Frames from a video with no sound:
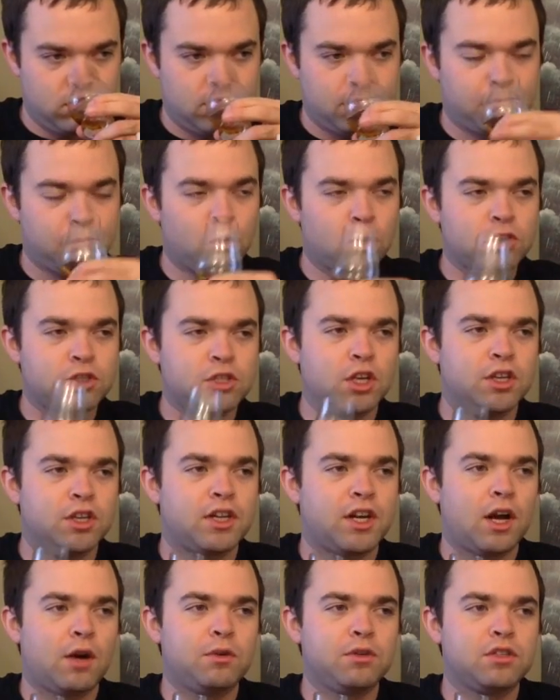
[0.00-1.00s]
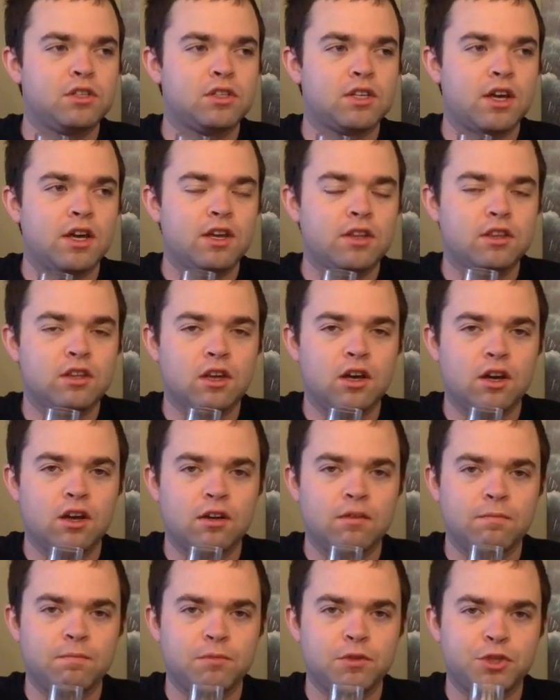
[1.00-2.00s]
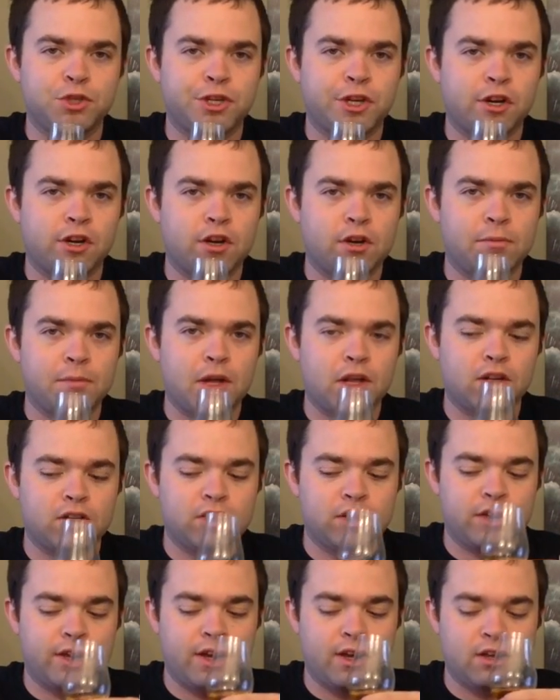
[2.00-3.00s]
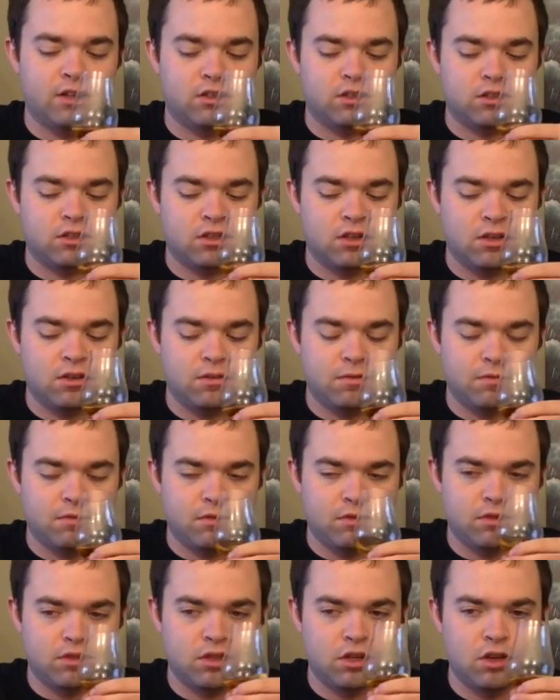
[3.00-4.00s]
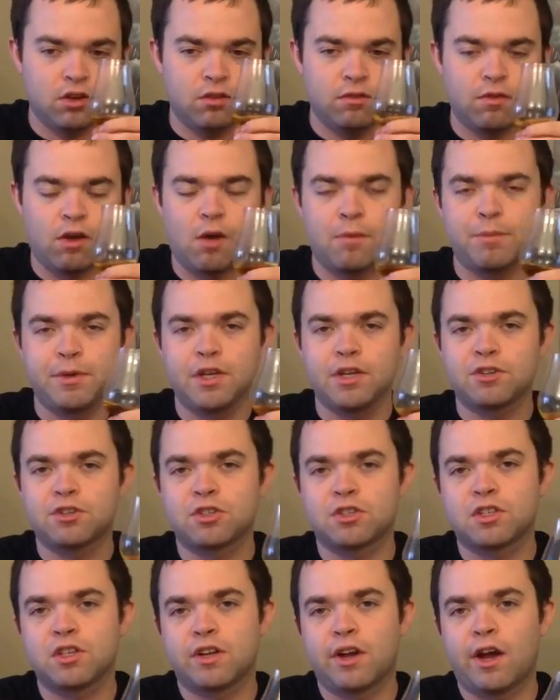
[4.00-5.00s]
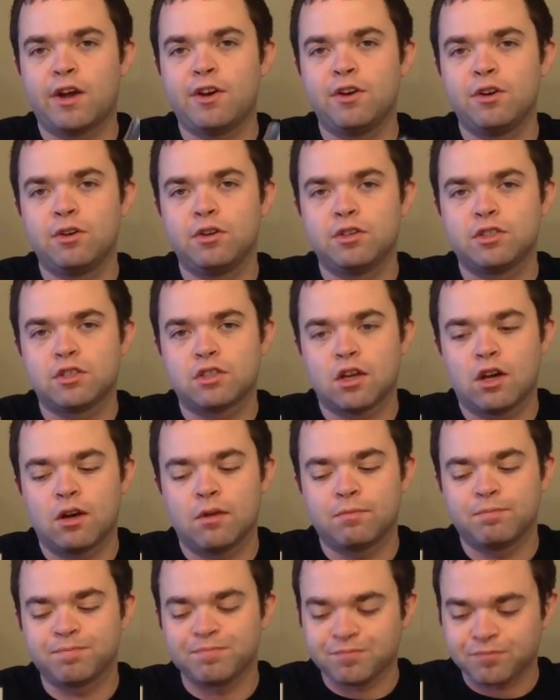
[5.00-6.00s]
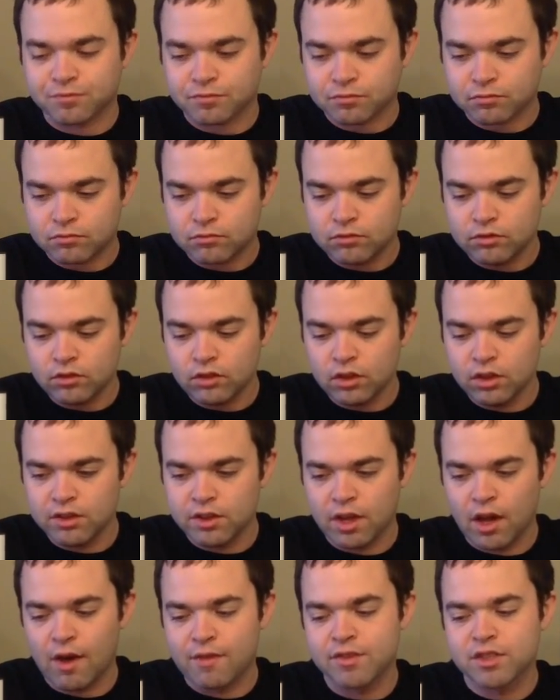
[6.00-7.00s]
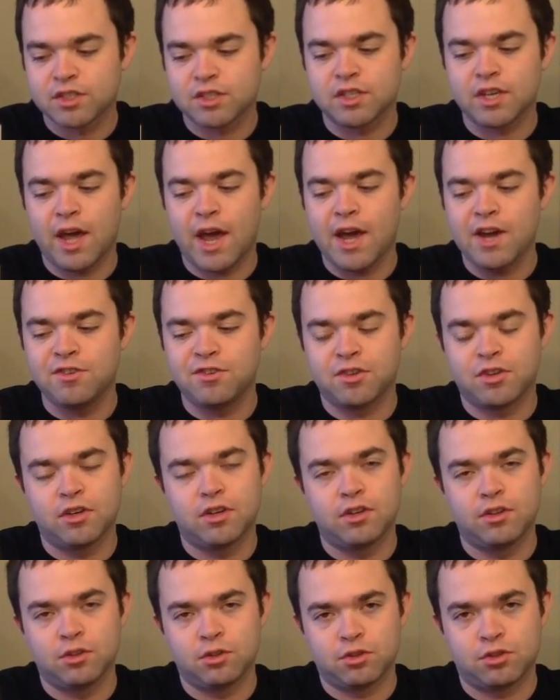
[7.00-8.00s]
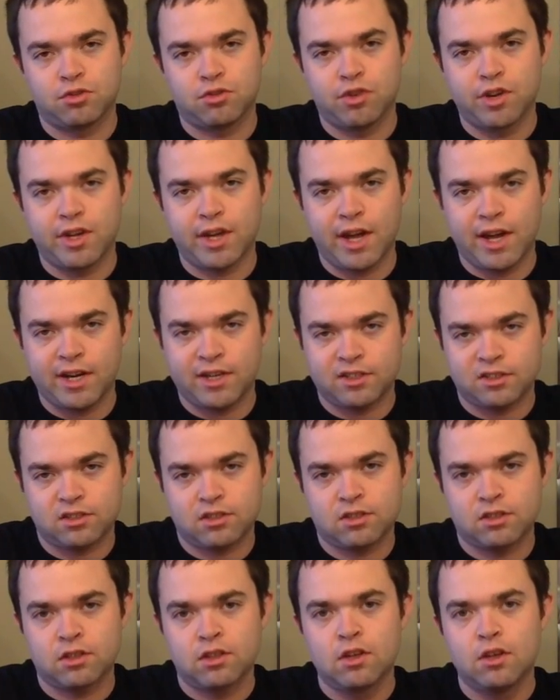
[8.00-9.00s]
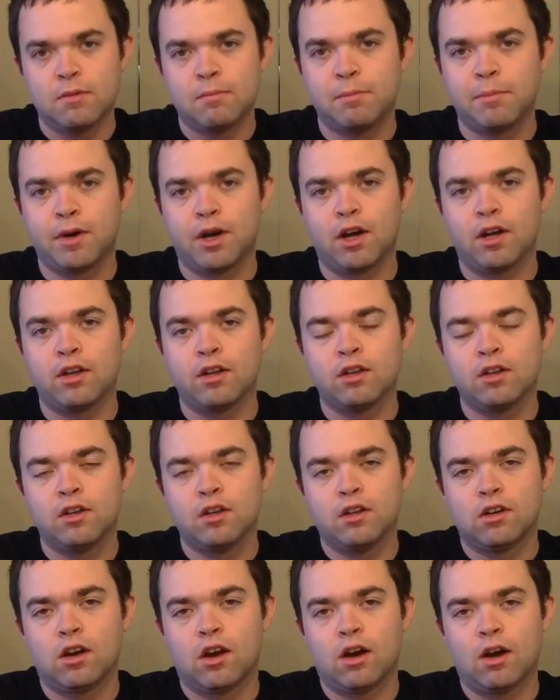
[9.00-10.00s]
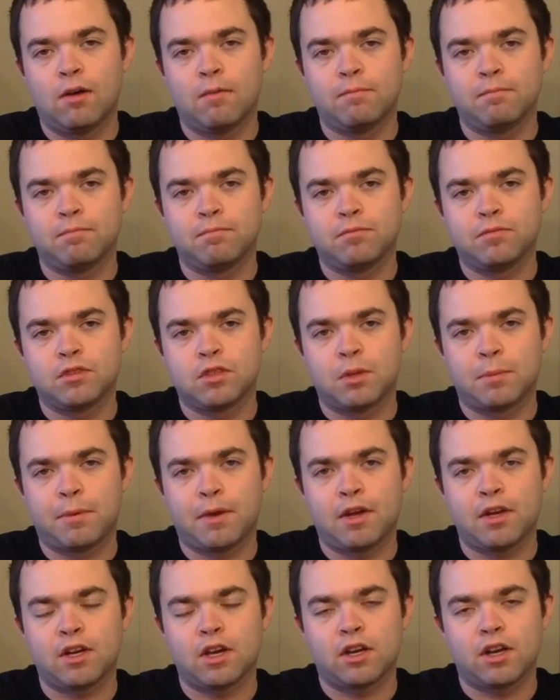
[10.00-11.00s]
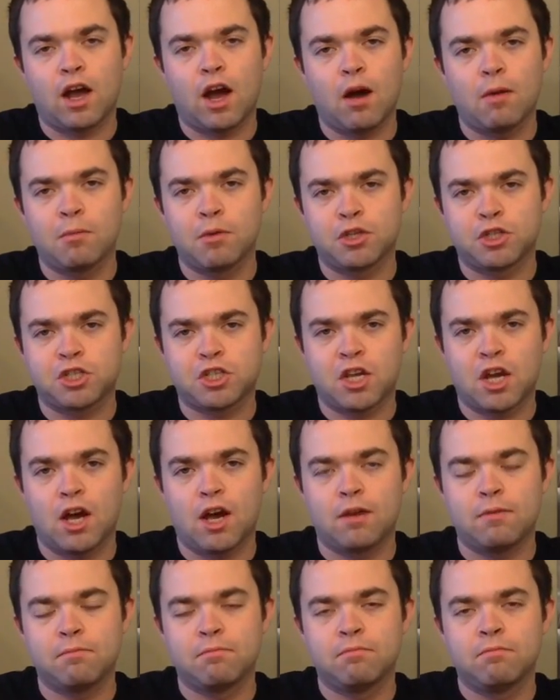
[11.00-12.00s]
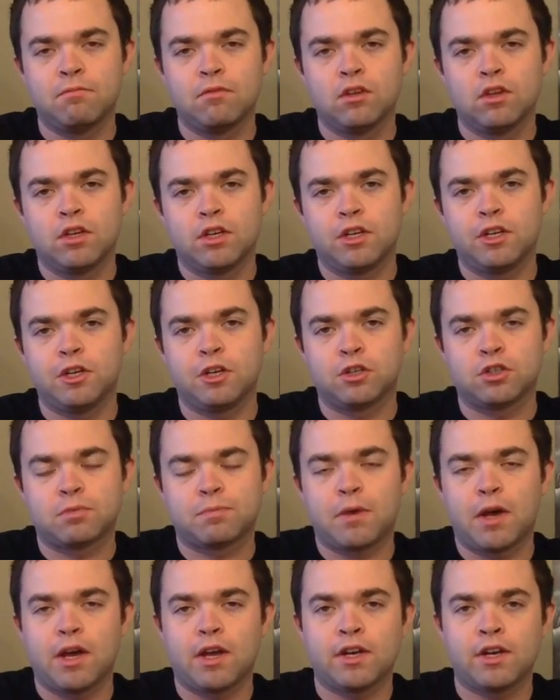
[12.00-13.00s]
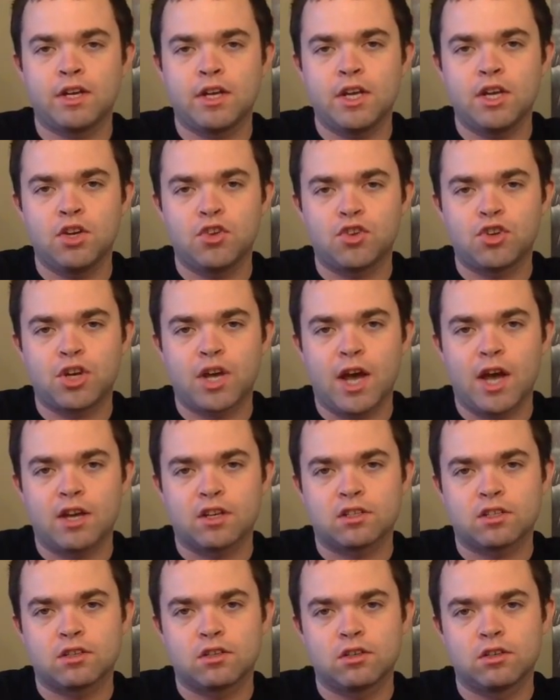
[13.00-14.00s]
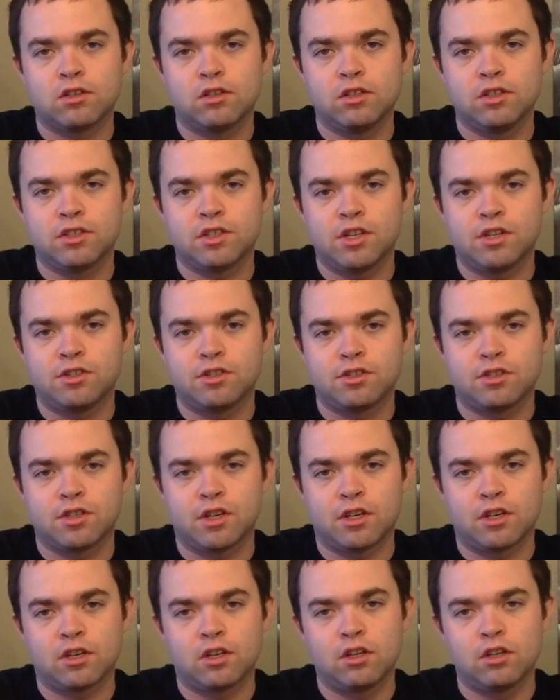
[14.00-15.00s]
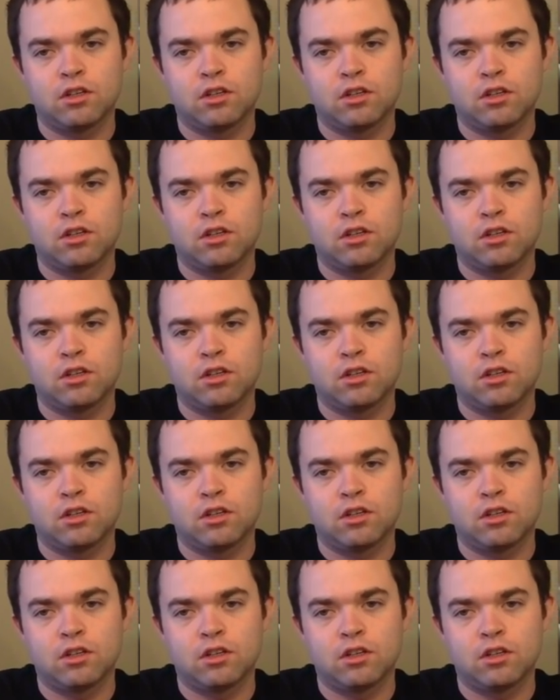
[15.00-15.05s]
More so than I would say the sherry and Malaga casks. So I'll be interested. I know it's they obviously age it in those 3 casks, but depending on how much time spent in each cask is interesting.